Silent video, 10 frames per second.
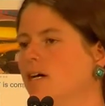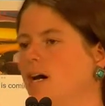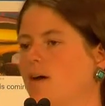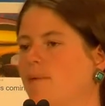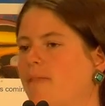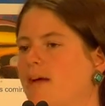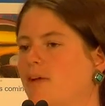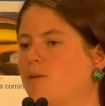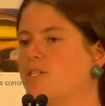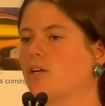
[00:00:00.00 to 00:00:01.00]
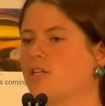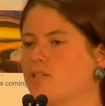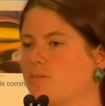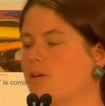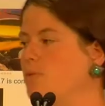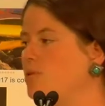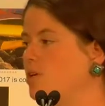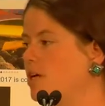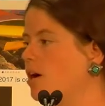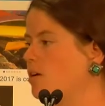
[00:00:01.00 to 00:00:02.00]
And then we started some
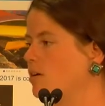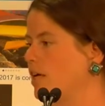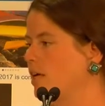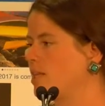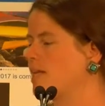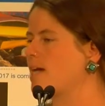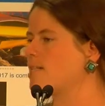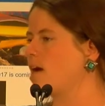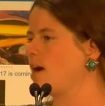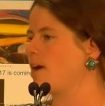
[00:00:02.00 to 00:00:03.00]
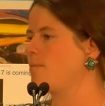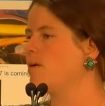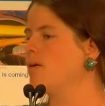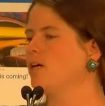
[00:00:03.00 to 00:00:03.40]
community gardening. And at that time,